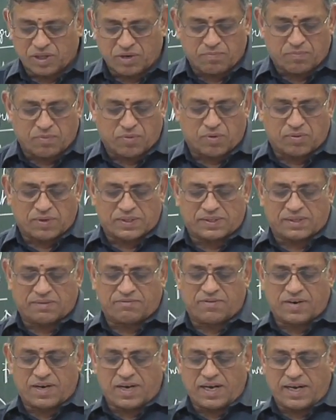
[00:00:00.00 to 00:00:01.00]
Tirupur was a
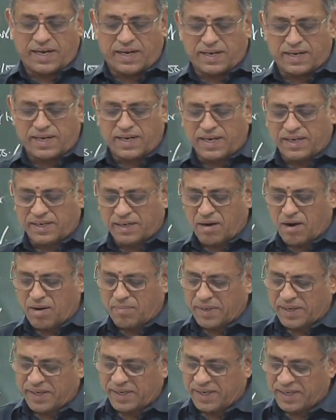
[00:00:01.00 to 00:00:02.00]
world leader in knitted
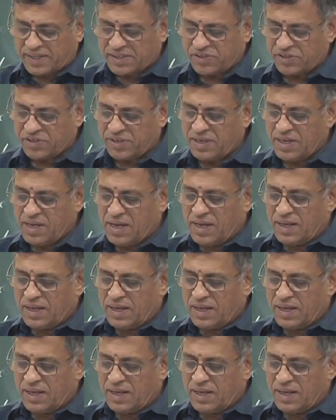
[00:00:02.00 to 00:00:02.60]
garment industry.